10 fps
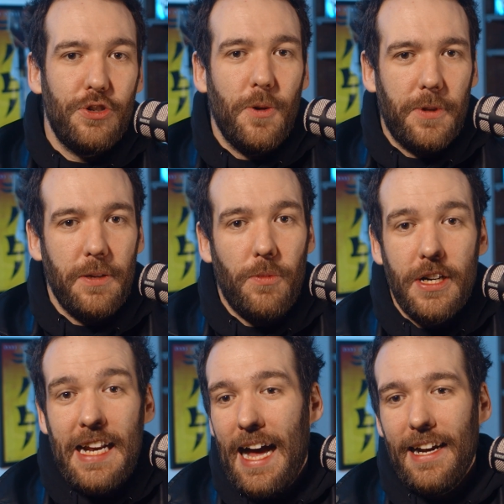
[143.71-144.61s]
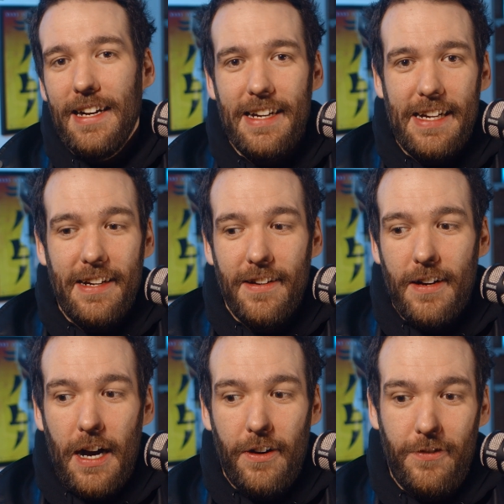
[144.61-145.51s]
looks up the mortality
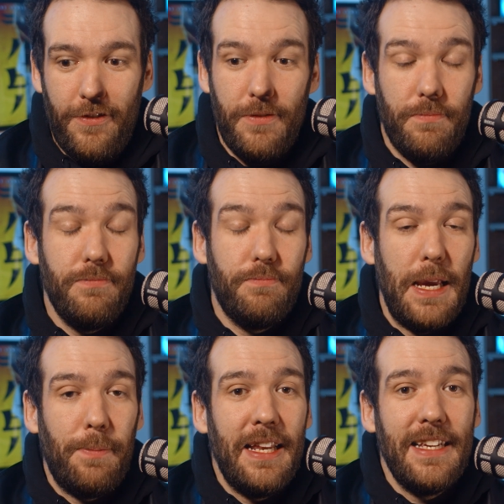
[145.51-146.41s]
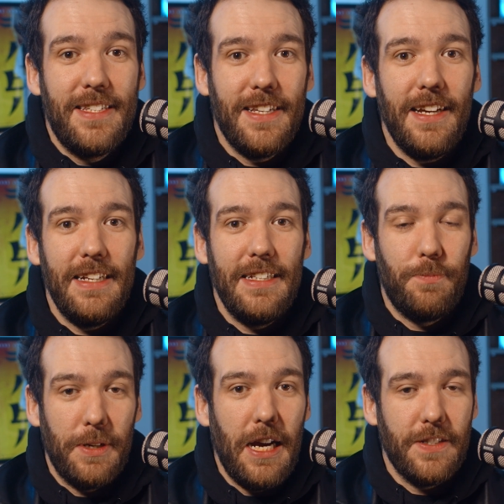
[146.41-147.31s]
of people his size
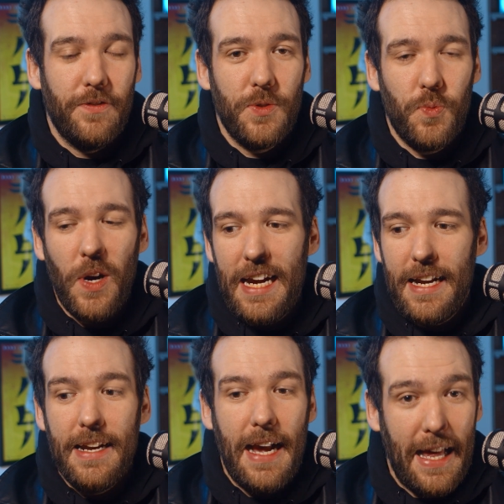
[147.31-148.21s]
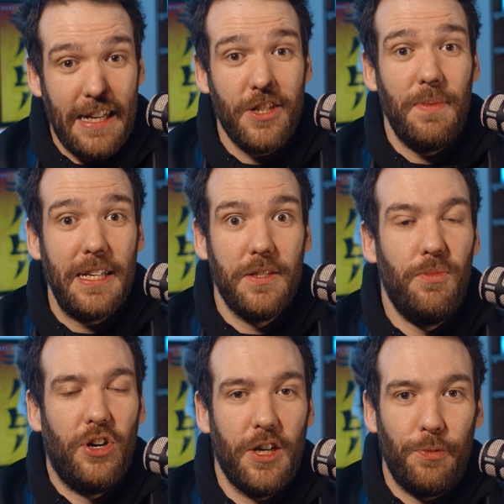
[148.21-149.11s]
because of his weight, and that just makes him
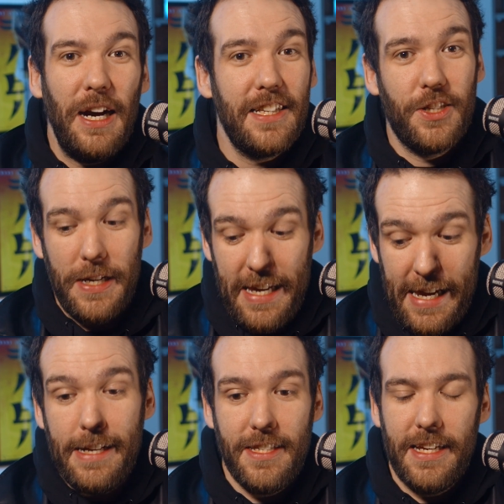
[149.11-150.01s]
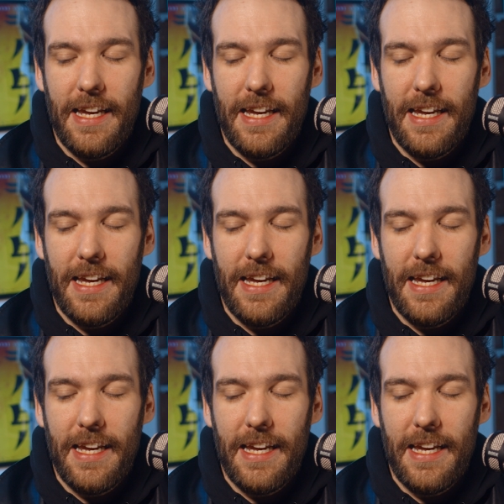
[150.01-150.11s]
more depressed, so he eats